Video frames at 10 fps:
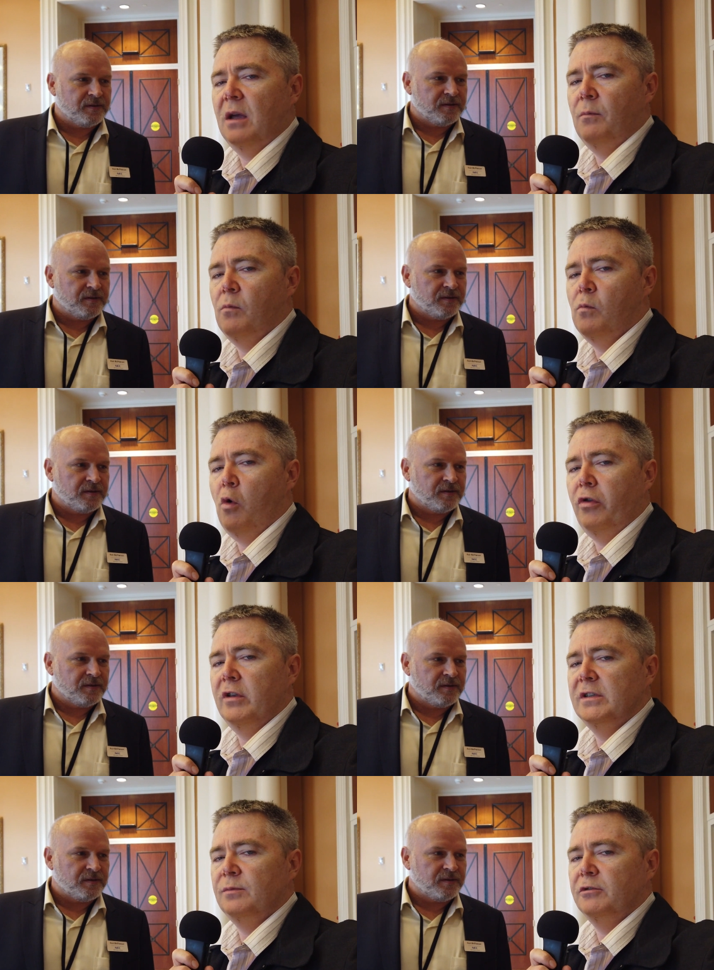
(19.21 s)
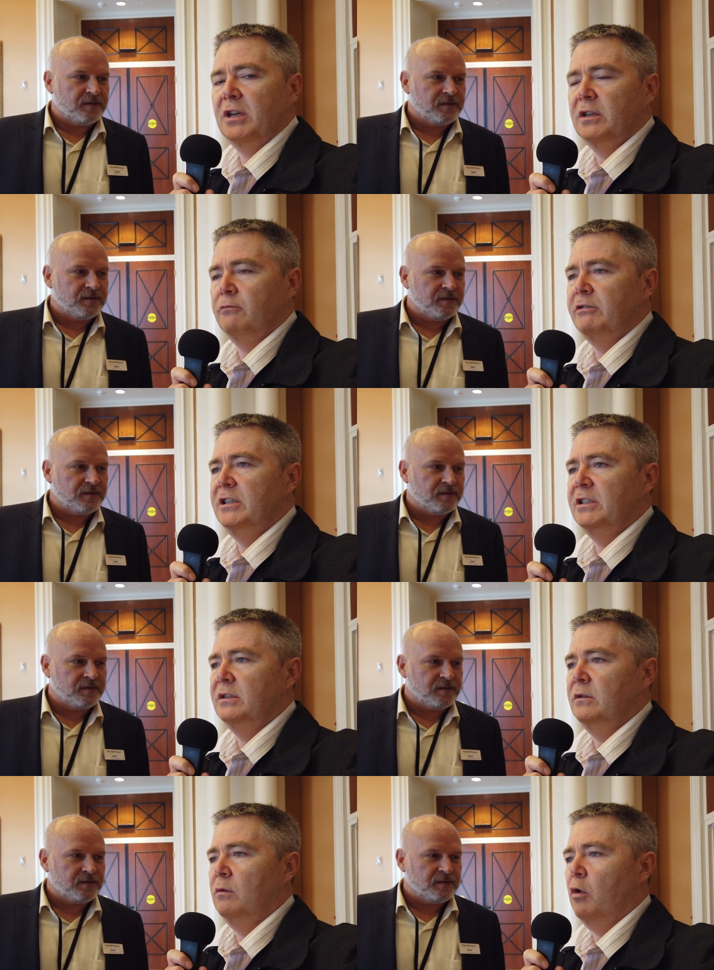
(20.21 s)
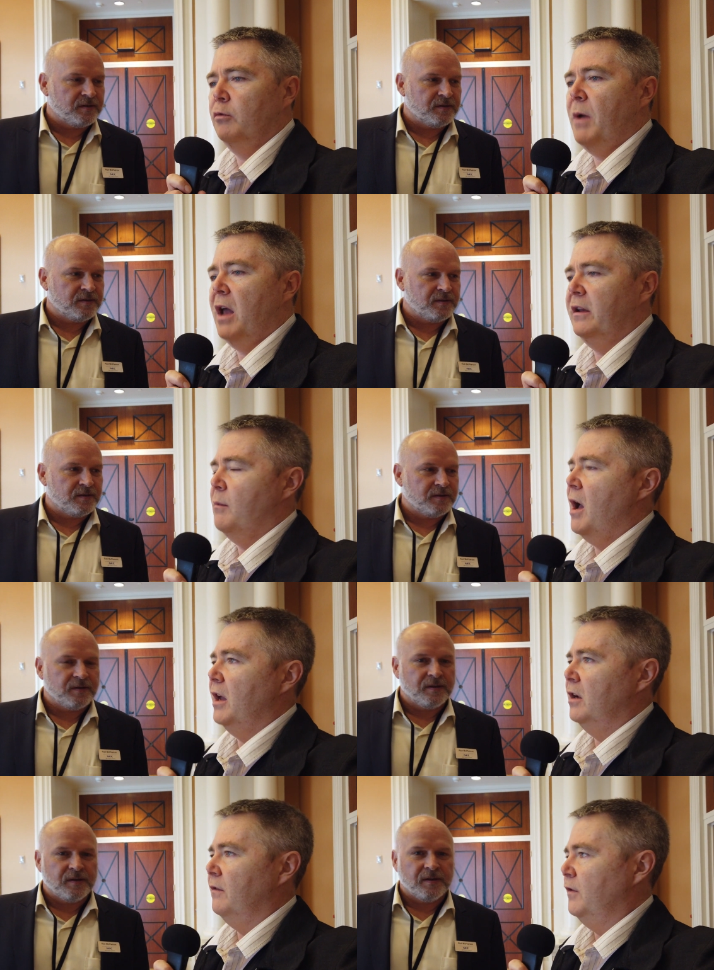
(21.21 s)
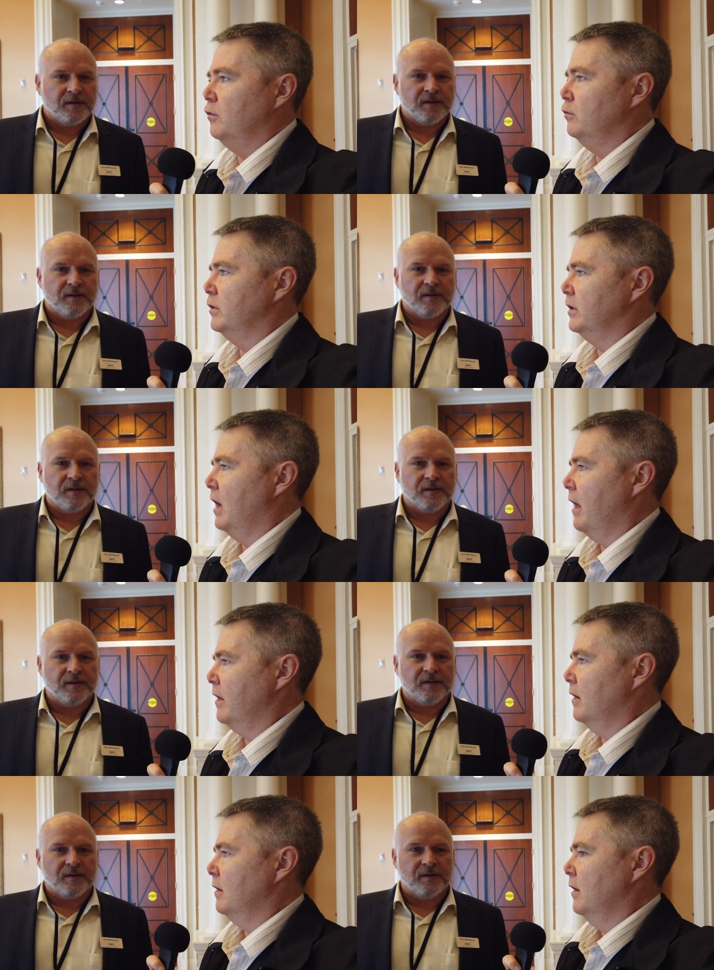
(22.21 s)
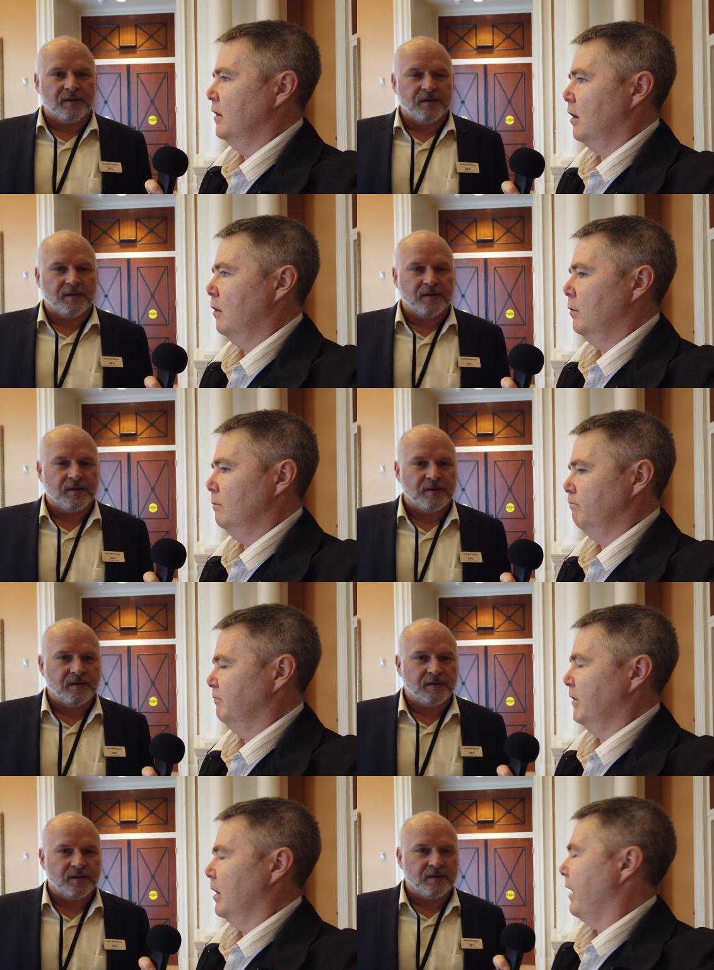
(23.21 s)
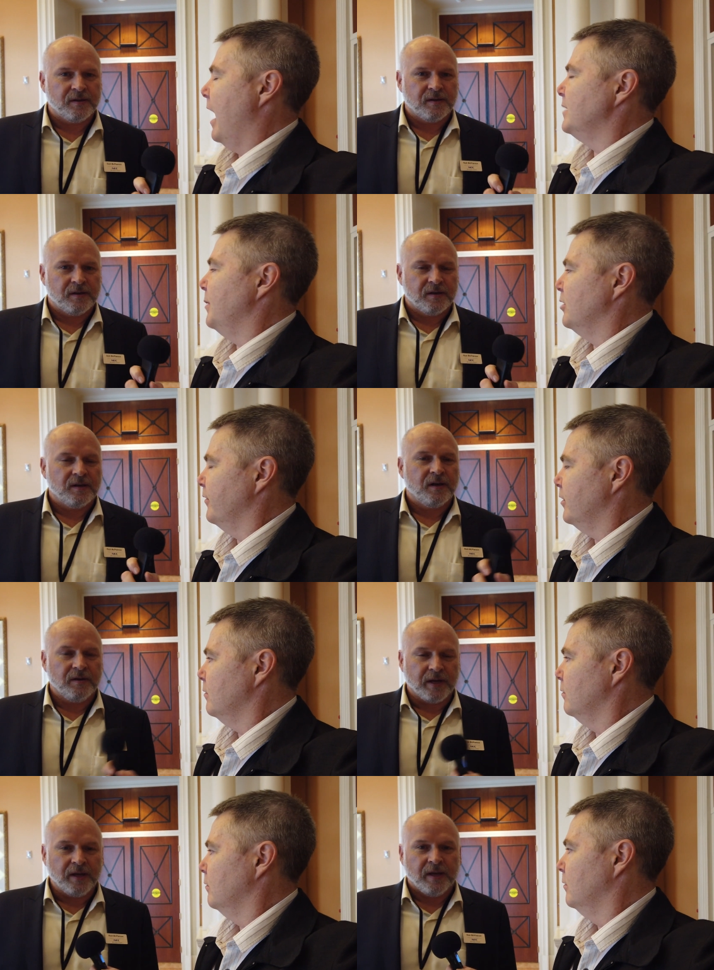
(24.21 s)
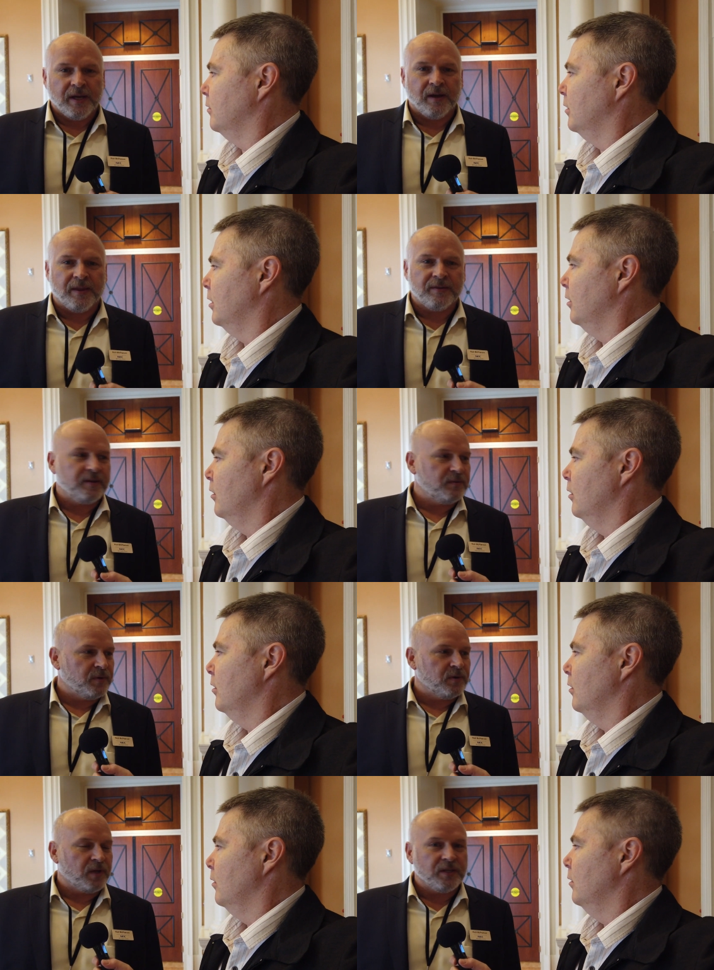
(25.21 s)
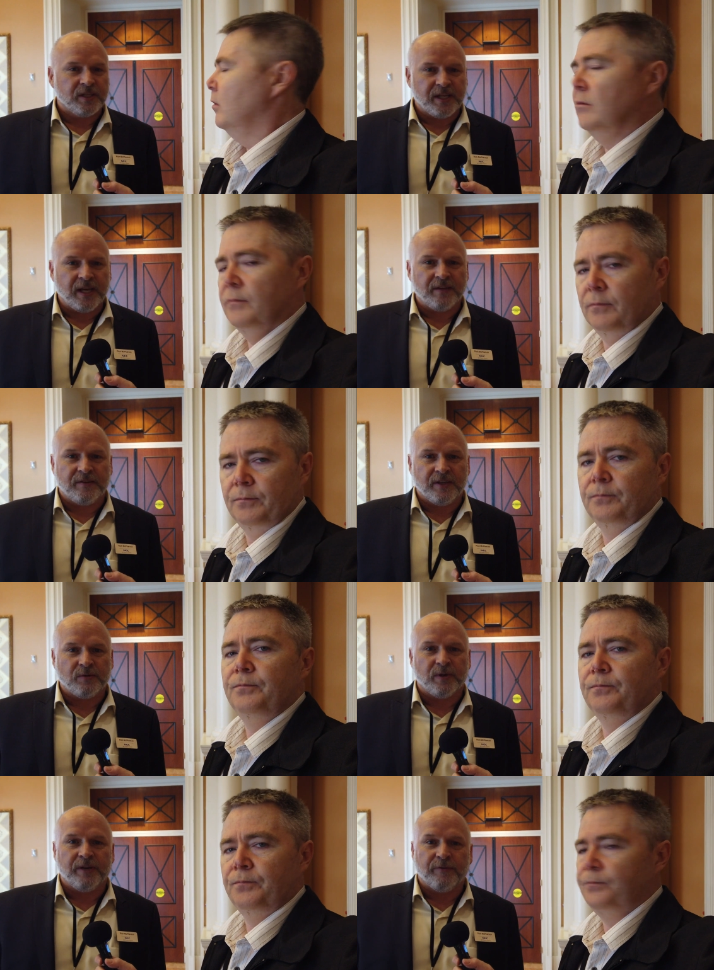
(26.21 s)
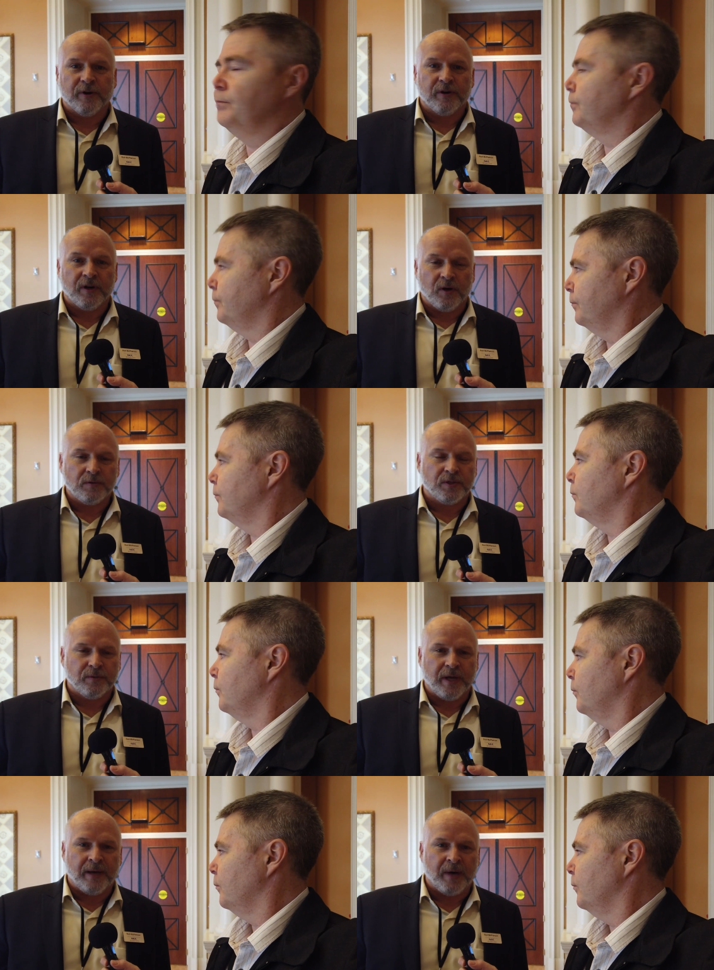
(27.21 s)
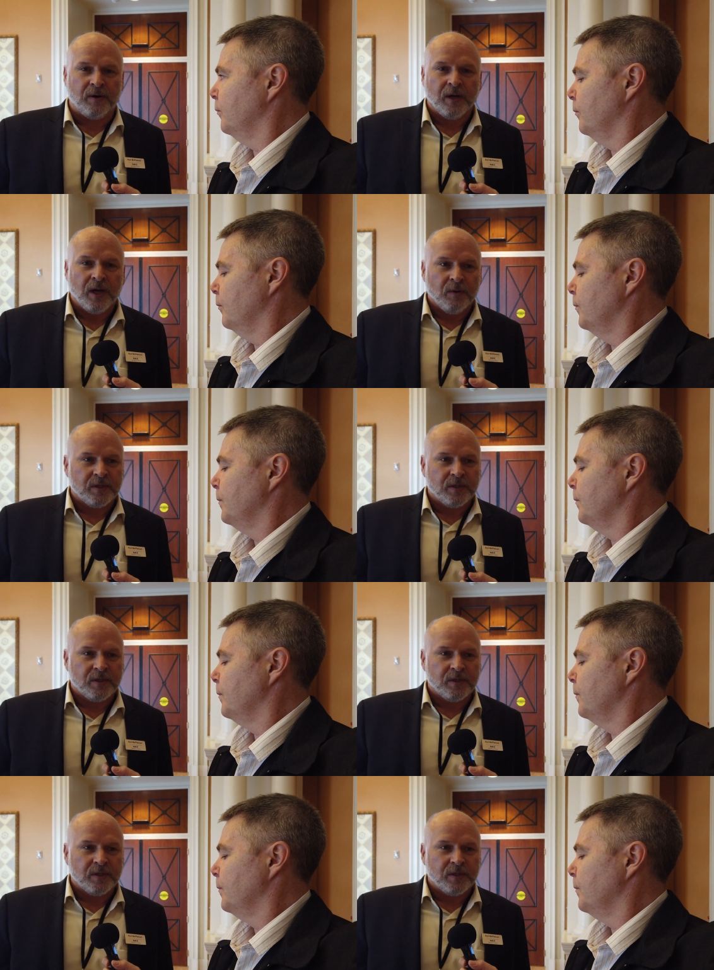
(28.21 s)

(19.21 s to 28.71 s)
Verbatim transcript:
Speaker 1: us um, what this projector is and what part of the market it fills and other, you know, other aspects of it?
Speaker 2: Okay, yeah, this is, we were launching the N C twenty-four oh two M L,